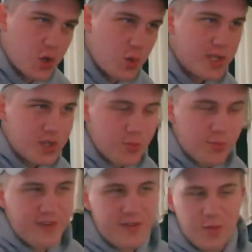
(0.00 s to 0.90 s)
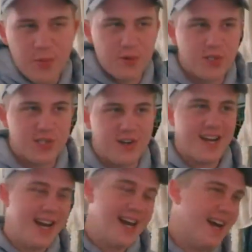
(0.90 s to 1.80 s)
who is your favorite
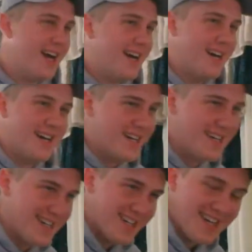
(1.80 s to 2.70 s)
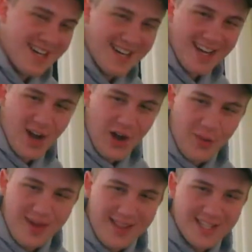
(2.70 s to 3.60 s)
producer? Oh
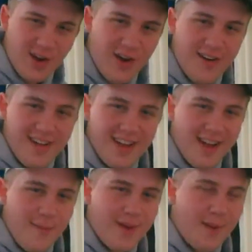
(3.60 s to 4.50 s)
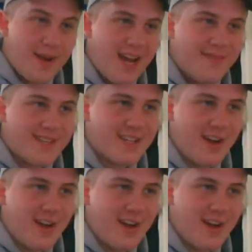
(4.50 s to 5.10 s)
man, that's hard. But I'm gonna have to